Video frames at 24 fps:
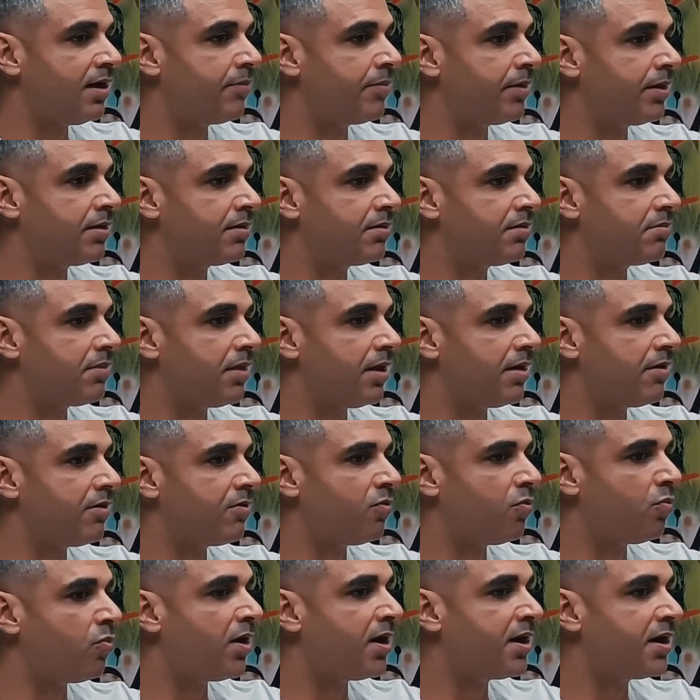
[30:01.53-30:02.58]
mean,
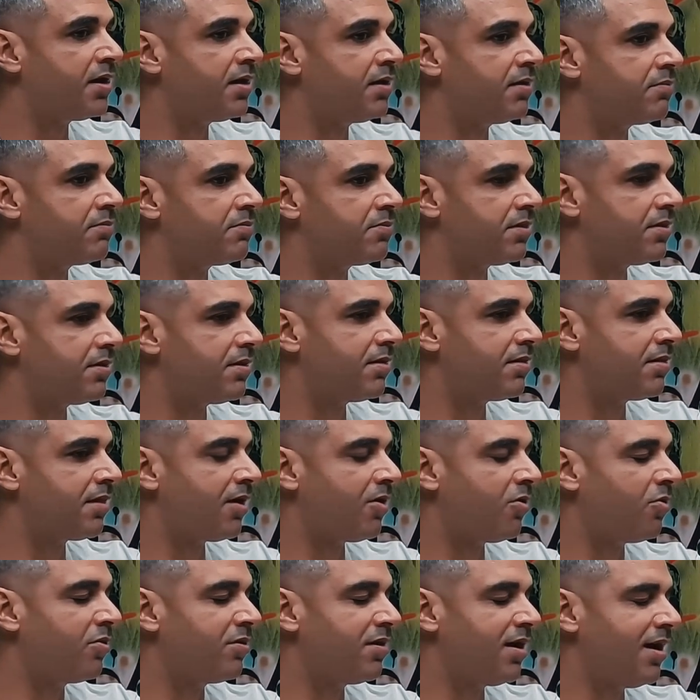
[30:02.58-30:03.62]
why I
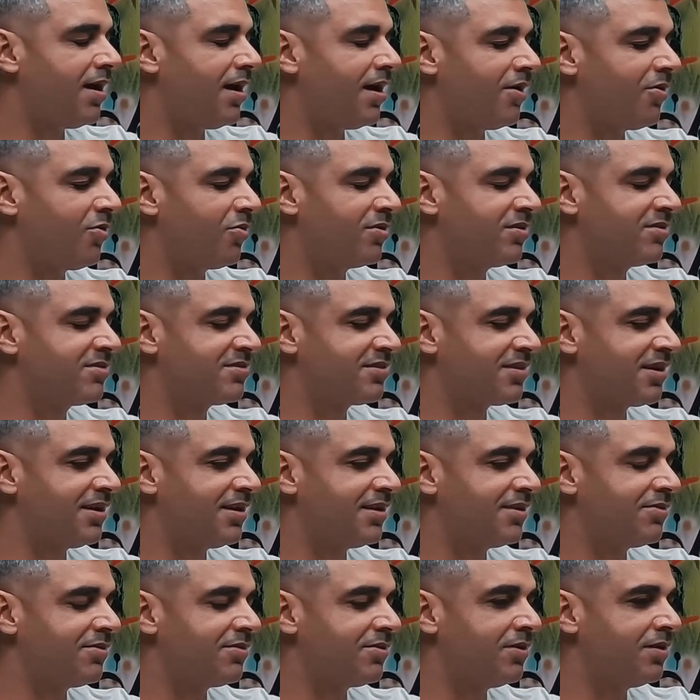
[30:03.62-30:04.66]
always
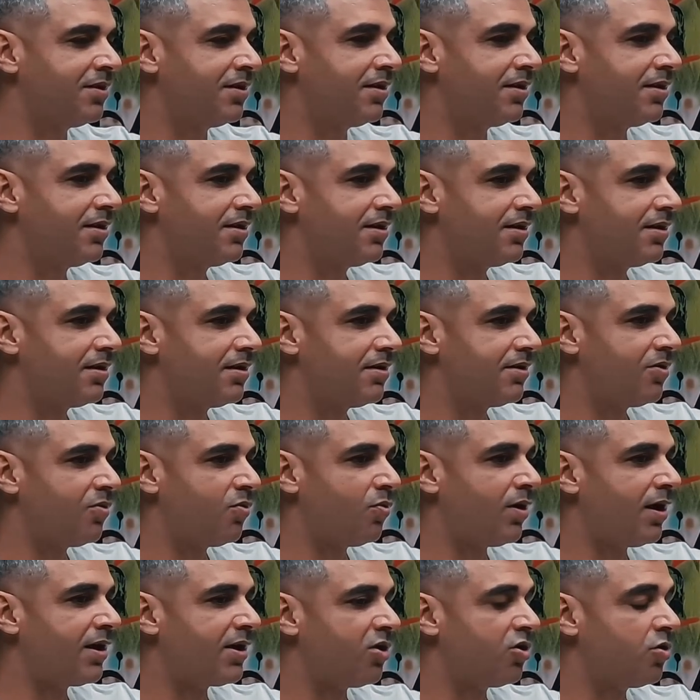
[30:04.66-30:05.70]
read and
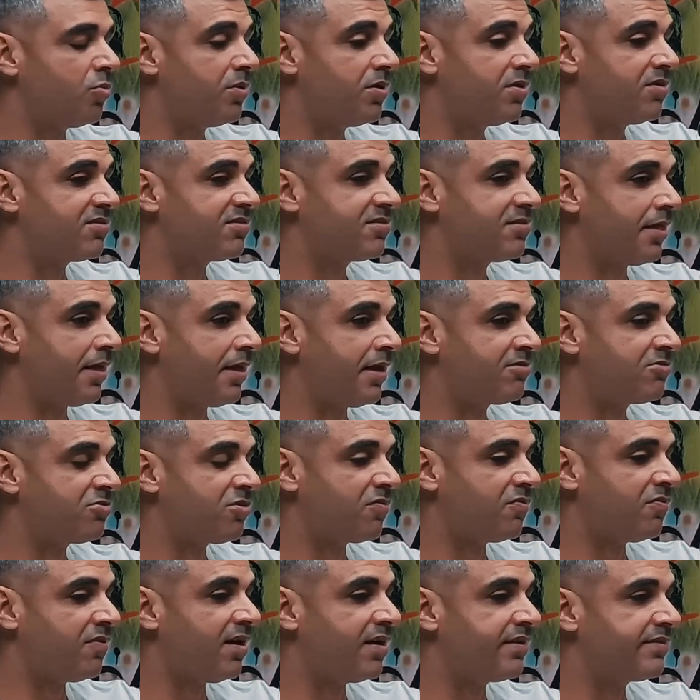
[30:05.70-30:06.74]
why humans they
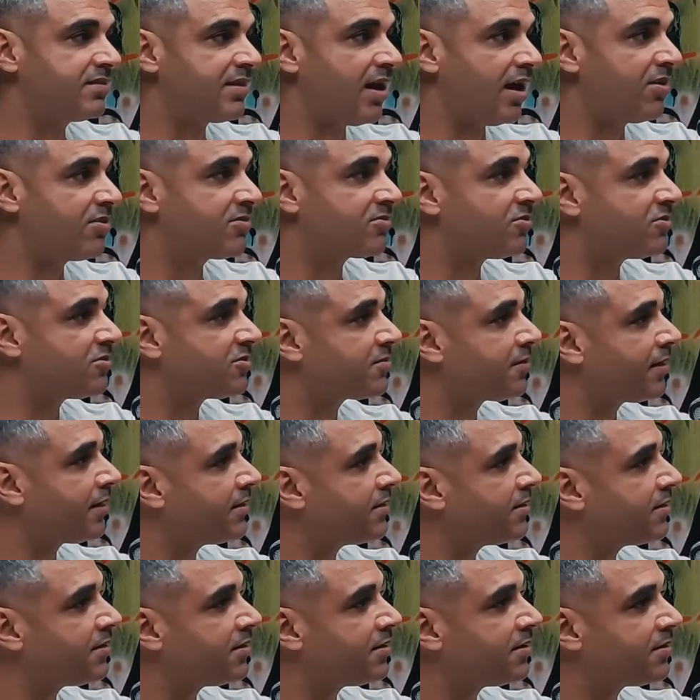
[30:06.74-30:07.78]
survived, dinosaurs they
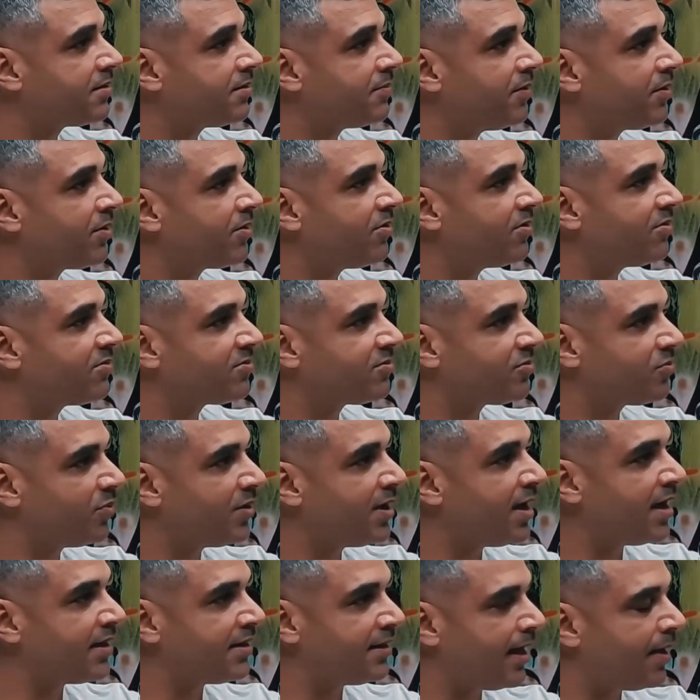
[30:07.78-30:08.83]
didn't, because we
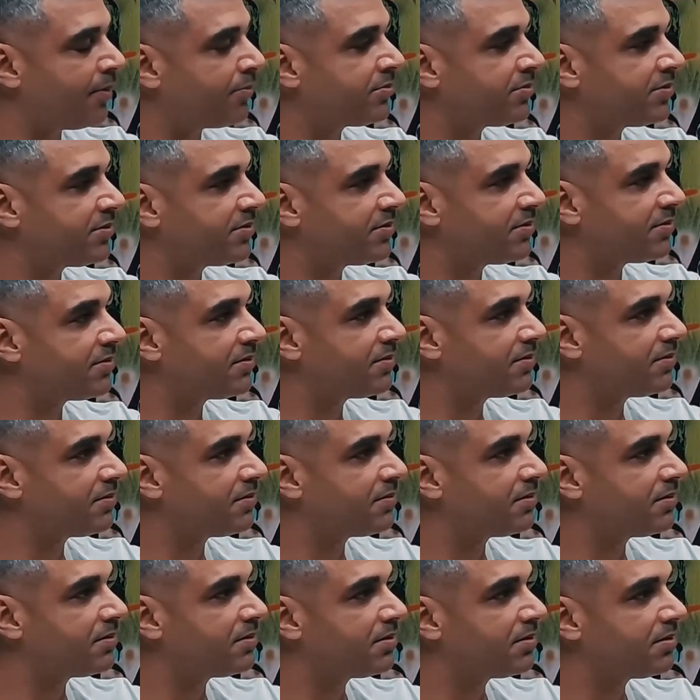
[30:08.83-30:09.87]
adapt.
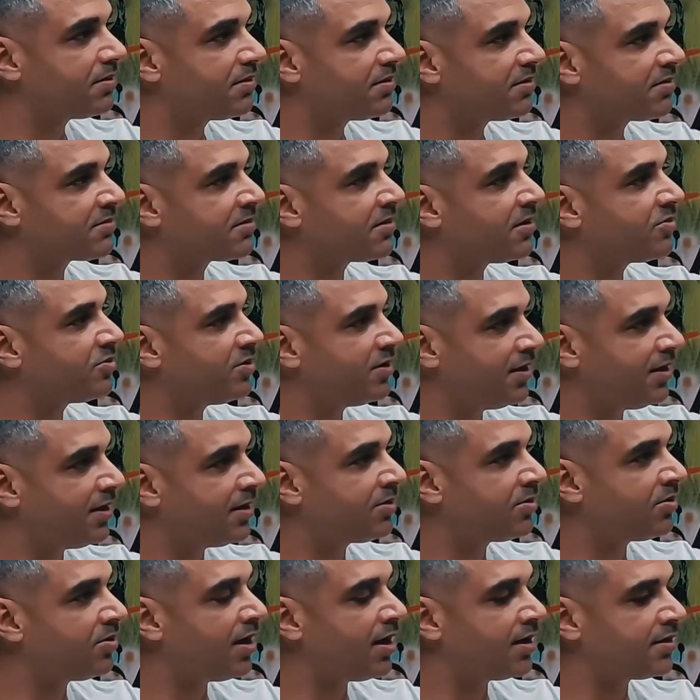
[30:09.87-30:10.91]
So you need
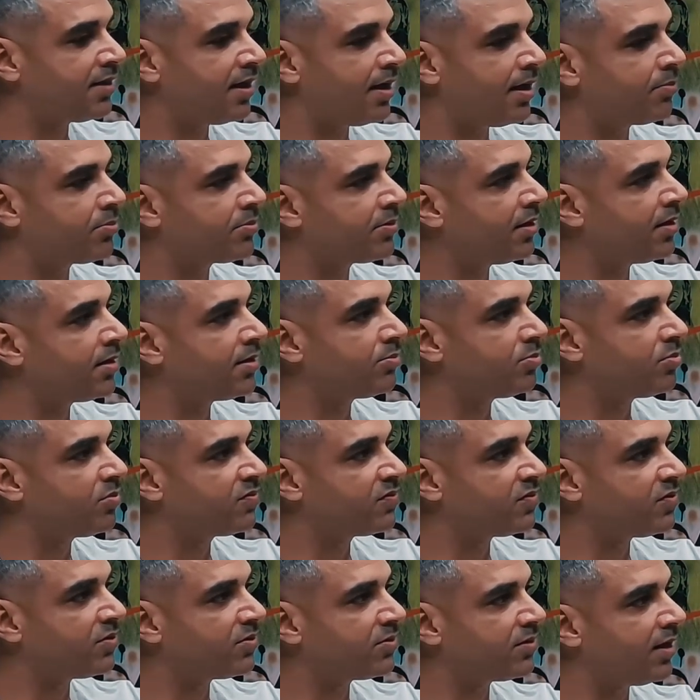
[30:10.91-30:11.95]
to adapt and move
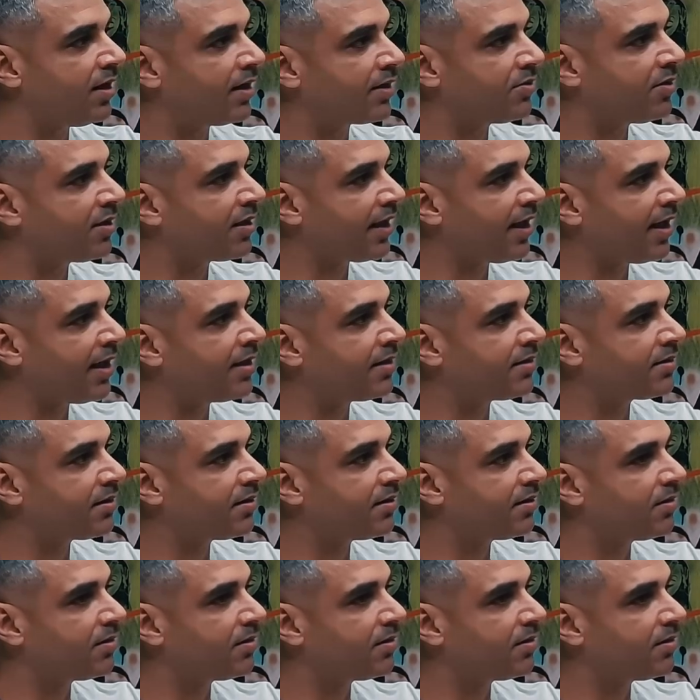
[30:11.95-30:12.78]
on. Like you can't